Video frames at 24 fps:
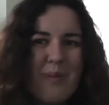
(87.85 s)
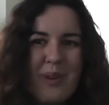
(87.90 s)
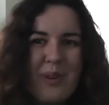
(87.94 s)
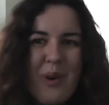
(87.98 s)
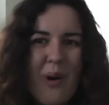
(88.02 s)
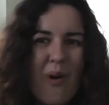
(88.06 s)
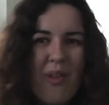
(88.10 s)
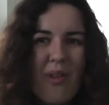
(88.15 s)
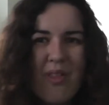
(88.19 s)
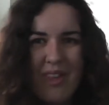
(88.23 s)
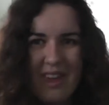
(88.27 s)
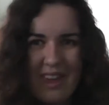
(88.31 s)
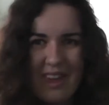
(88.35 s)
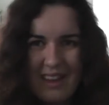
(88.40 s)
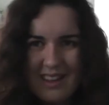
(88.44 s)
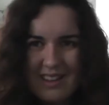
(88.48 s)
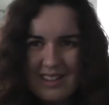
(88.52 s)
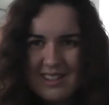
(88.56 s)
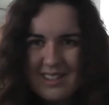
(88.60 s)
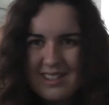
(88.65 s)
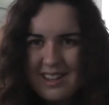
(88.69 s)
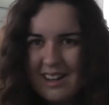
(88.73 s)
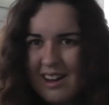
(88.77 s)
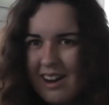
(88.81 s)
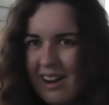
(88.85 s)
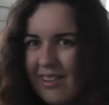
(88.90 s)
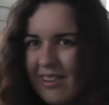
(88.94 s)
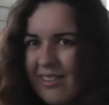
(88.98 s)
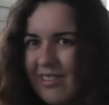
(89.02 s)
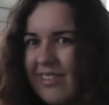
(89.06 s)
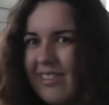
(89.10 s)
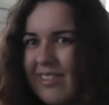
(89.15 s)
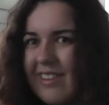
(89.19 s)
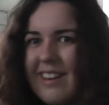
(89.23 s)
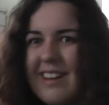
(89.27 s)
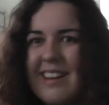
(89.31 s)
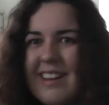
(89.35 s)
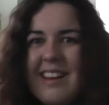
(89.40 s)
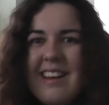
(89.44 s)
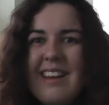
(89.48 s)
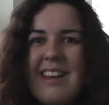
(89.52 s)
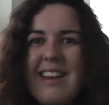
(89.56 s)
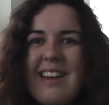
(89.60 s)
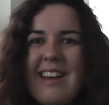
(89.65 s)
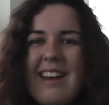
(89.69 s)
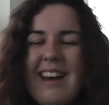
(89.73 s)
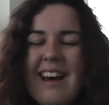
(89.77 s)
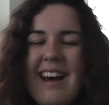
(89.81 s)
gothic stuff.
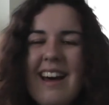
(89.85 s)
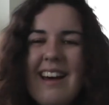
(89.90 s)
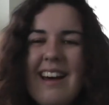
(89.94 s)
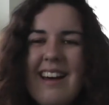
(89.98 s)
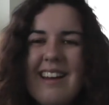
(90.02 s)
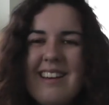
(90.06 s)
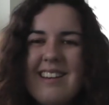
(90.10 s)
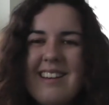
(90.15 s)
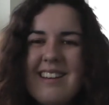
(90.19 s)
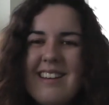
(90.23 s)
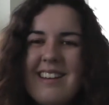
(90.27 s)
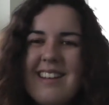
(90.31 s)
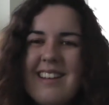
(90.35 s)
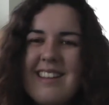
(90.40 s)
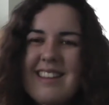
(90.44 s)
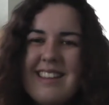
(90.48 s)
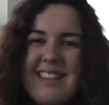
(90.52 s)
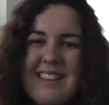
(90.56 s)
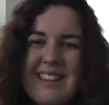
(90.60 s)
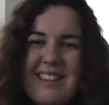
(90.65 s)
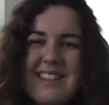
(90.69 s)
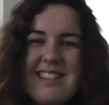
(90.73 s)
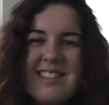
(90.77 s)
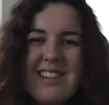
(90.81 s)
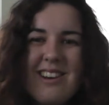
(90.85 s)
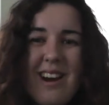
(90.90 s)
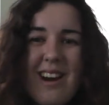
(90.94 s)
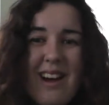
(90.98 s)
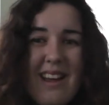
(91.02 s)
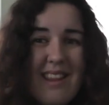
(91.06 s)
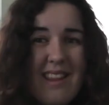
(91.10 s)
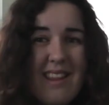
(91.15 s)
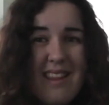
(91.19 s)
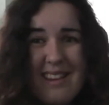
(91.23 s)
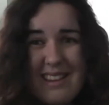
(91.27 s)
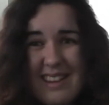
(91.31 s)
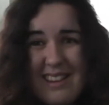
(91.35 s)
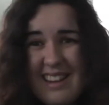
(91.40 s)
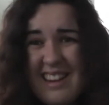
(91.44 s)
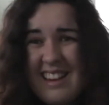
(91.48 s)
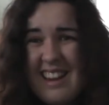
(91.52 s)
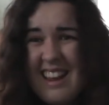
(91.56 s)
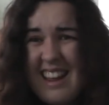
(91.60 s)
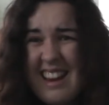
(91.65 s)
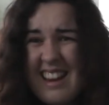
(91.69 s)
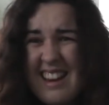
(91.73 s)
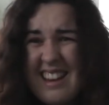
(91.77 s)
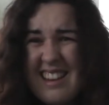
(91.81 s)
And this time,
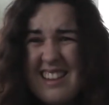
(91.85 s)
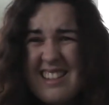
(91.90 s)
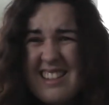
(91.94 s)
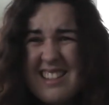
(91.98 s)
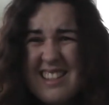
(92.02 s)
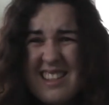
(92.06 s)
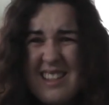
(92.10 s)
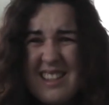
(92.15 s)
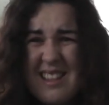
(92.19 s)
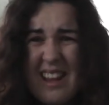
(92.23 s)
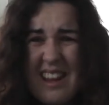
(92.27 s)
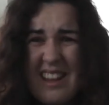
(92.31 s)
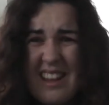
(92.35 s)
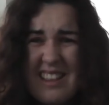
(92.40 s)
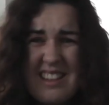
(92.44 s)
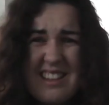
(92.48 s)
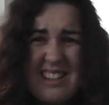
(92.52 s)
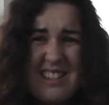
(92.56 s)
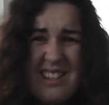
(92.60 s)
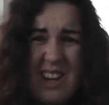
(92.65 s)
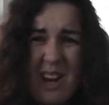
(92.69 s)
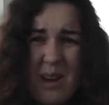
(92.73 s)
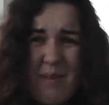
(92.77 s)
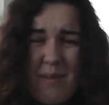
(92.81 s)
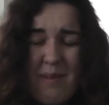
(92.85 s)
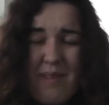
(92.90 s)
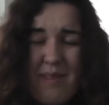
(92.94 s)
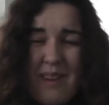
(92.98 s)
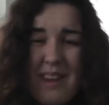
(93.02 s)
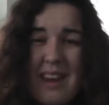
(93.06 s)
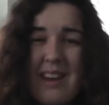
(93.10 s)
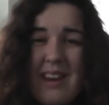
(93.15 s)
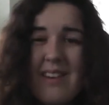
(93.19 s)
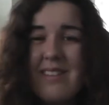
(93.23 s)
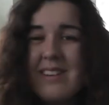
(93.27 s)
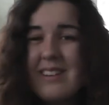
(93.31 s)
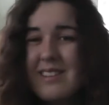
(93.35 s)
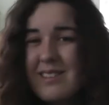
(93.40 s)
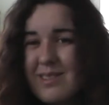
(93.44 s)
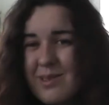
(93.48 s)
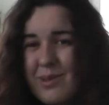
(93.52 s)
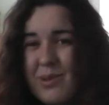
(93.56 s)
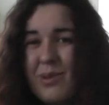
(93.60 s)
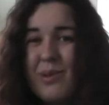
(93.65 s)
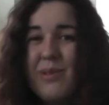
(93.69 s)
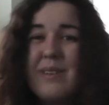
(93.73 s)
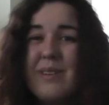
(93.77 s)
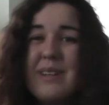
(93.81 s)
and it's like this time of year, it's
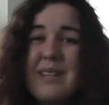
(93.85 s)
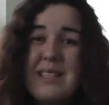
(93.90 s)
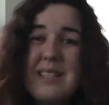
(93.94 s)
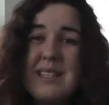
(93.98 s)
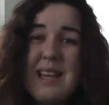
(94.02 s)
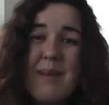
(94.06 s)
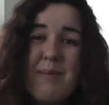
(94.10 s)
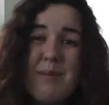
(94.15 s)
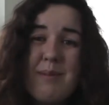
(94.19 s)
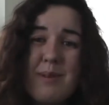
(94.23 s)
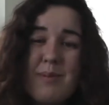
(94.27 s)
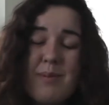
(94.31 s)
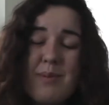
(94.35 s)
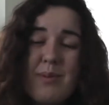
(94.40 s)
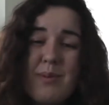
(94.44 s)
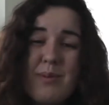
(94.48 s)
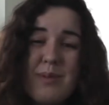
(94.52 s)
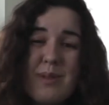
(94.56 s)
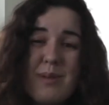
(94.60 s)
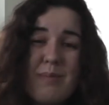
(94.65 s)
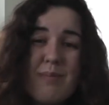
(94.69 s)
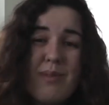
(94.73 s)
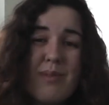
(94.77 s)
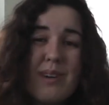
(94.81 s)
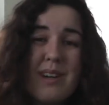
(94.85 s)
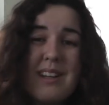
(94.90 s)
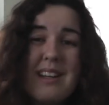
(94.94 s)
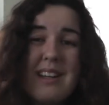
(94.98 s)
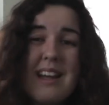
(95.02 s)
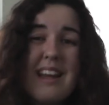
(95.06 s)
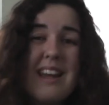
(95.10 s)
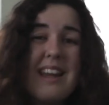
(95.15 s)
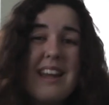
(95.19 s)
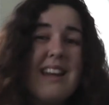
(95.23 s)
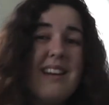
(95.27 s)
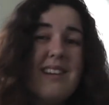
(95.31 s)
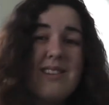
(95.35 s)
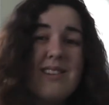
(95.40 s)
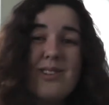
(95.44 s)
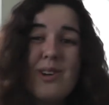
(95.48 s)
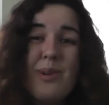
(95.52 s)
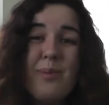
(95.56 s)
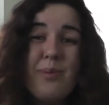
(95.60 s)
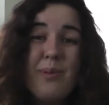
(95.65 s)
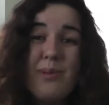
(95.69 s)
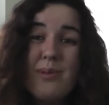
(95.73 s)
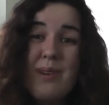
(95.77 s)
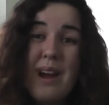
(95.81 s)
sort of acceptable to bring that inner
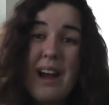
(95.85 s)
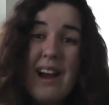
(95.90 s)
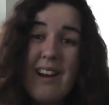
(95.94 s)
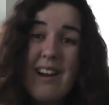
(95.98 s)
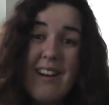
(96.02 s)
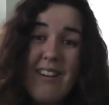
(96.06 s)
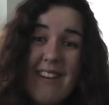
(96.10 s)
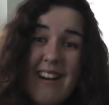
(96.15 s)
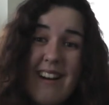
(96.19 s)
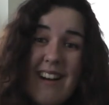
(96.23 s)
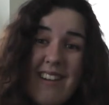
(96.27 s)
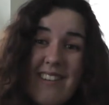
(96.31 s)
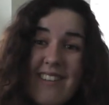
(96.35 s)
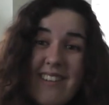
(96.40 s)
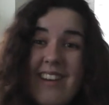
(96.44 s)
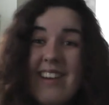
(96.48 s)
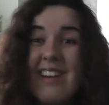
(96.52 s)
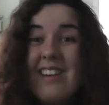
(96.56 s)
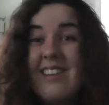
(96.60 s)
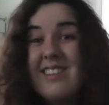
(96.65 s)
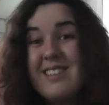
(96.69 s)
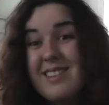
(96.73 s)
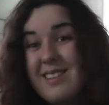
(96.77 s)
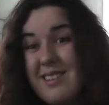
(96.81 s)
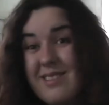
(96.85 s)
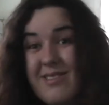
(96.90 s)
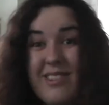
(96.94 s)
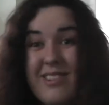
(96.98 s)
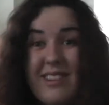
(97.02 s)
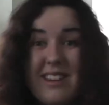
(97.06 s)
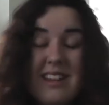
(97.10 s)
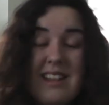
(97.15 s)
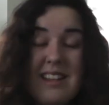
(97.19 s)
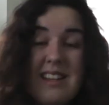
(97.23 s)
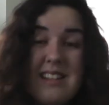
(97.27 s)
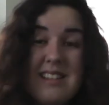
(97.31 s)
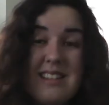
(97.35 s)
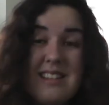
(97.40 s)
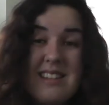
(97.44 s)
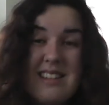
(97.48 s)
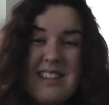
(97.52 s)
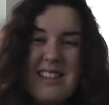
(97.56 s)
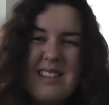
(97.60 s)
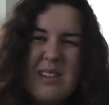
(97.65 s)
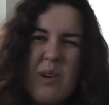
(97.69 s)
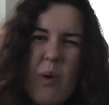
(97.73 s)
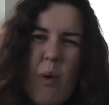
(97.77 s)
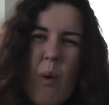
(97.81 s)
doppelganger out. I don't know what it is, and
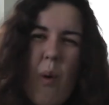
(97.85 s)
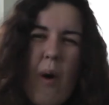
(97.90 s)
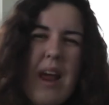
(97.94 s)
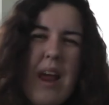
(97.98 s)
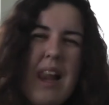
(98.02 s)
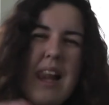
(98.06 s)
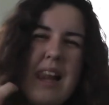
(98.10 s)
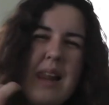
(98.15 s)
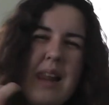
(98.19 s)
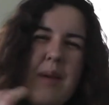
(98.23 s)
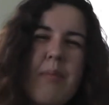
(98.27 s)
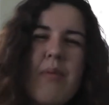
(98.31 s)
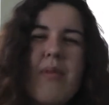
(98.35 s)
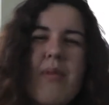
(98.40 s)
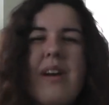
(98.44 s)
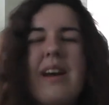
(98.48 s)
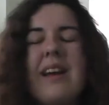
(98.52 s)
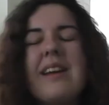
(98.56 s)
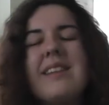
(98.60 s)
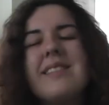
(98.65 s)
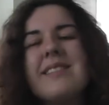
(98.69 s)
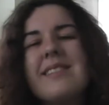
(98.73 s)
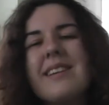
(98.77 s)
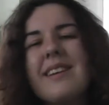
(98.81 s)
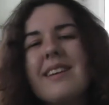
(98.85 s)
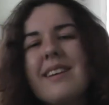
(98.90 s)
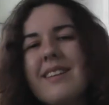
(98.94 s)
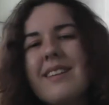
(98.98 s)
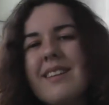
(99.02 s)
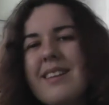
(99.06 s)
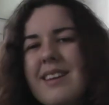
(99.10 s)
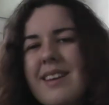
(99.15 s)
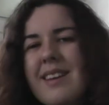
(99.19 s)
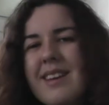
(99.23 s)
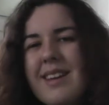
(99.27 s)
it's quite liberating.